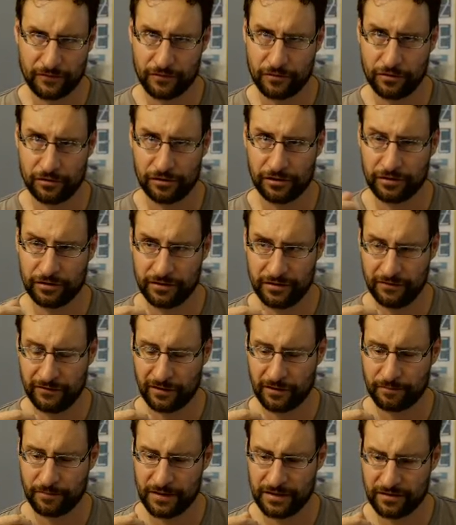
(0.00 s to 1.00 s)
kernel
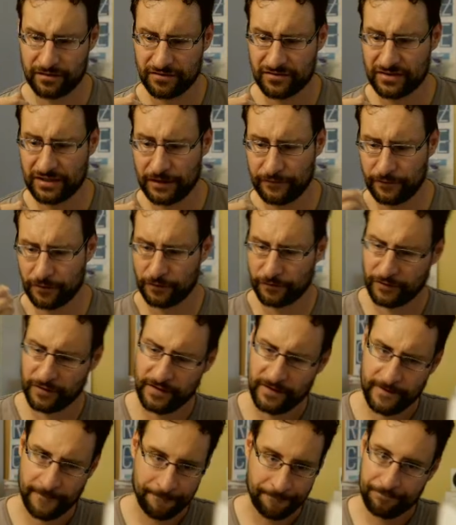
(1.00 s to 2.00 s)
development stuff.
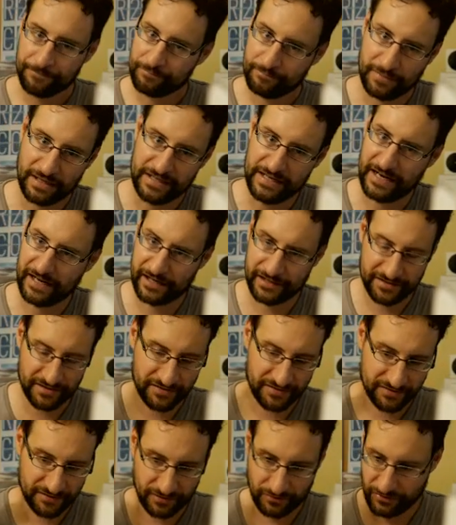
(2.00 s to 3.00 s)
But yeah,
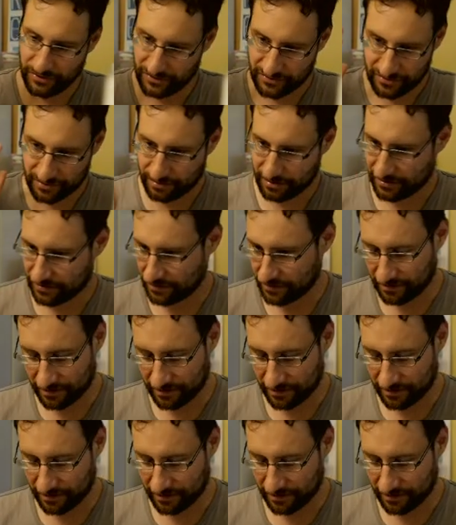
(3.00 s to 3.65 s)
this Unix shipping.